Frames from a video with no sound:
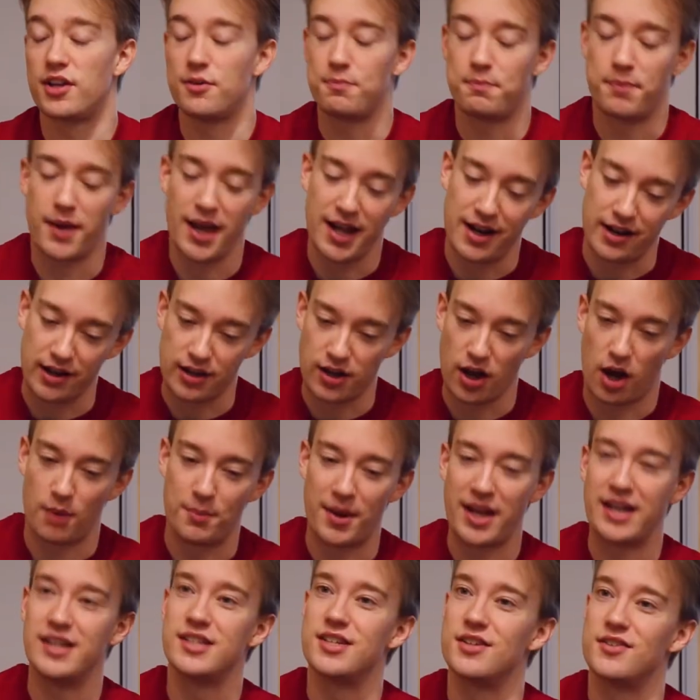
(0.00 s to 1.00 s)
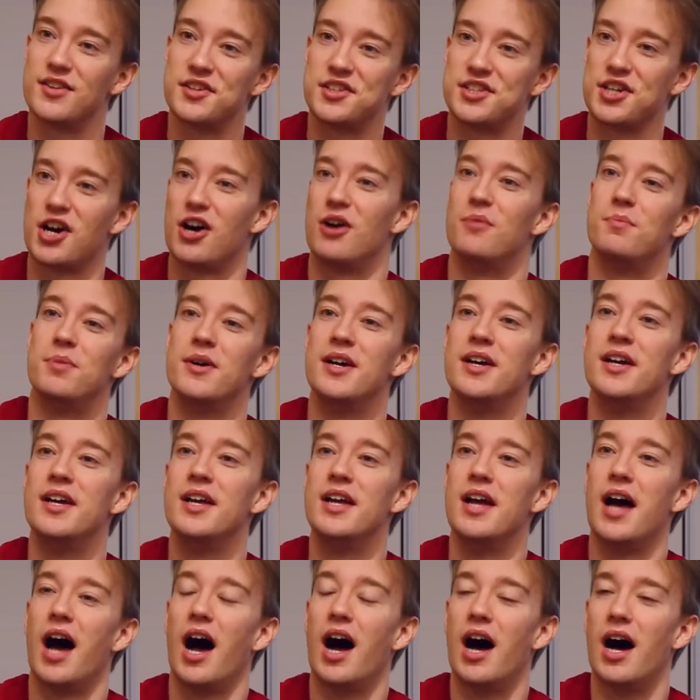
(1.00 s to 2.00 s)
whether you pin a comment at the top
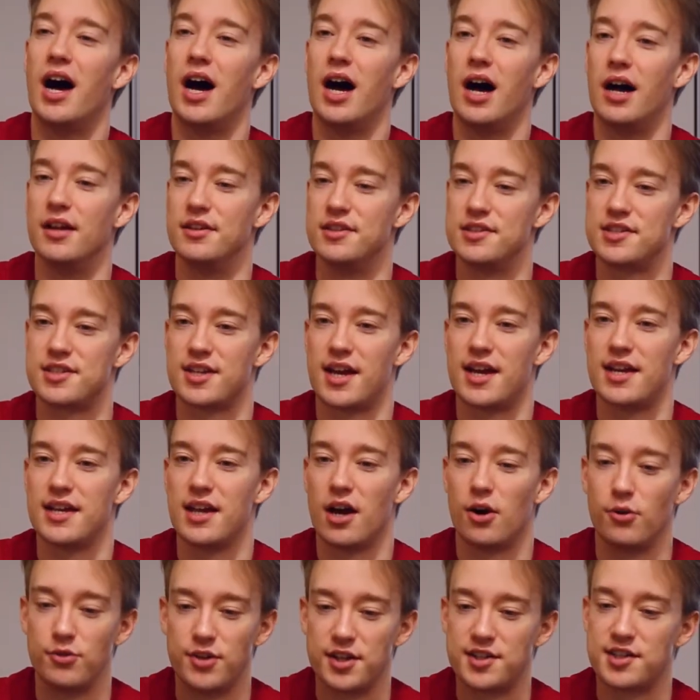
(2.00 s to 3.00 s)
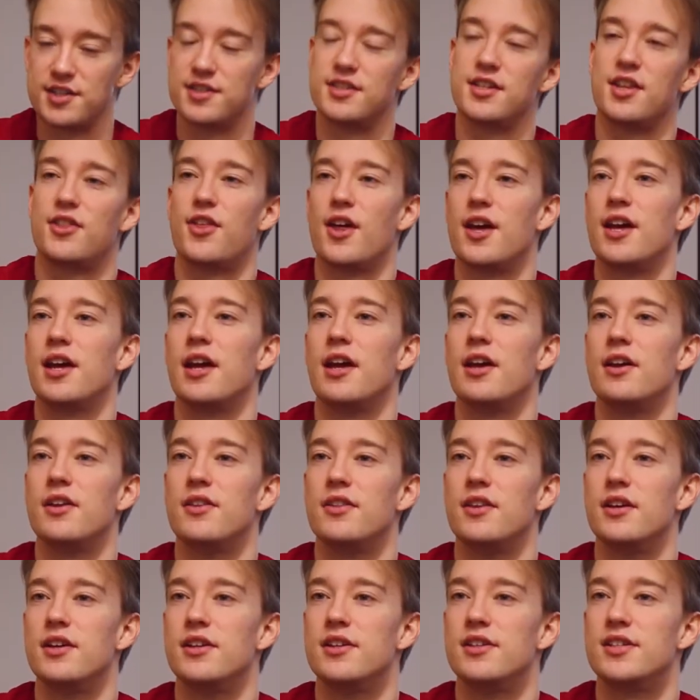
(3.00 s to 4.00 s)
and say, oh, this is a thing
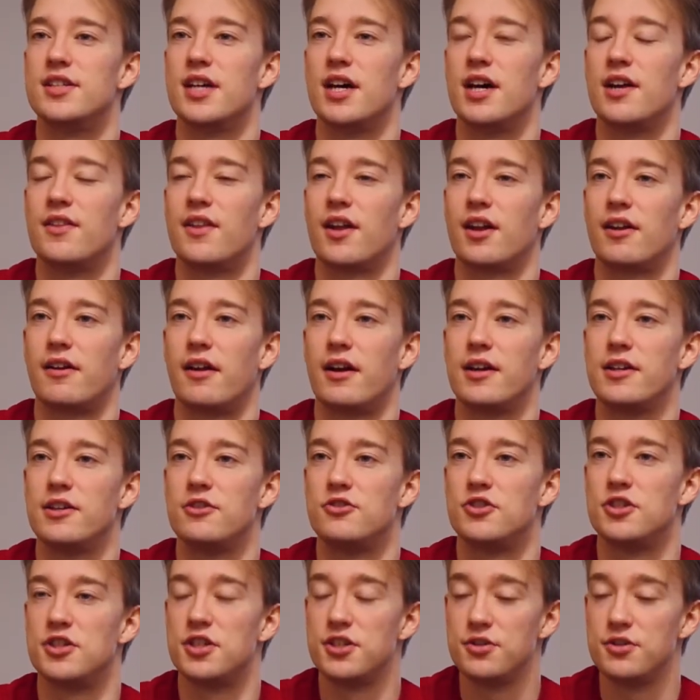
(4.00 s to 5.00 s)
that I'd like you to